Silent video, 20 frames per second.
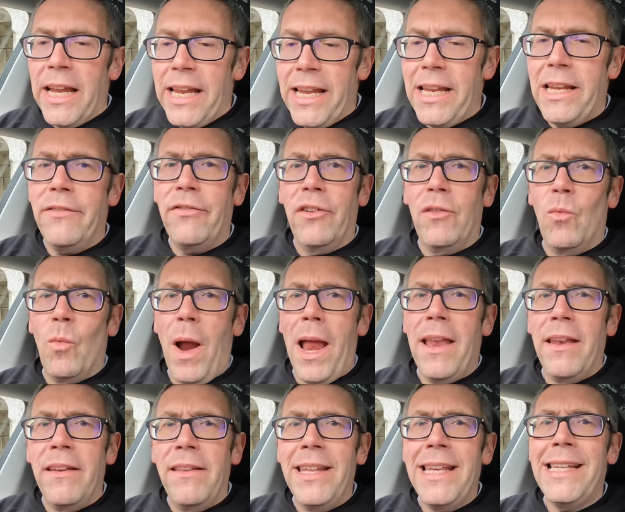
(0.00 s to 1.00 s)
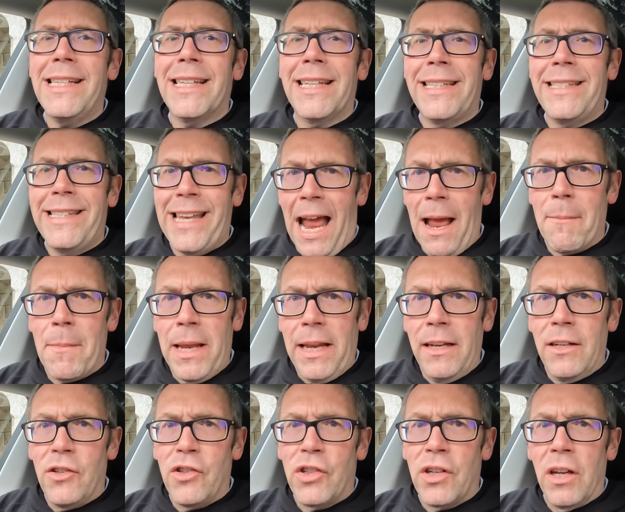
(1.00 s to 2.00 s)
even when these are
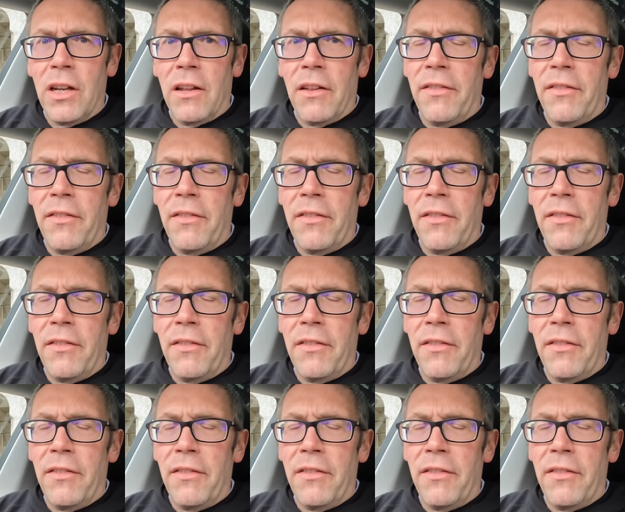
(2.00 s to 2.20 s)
damaged,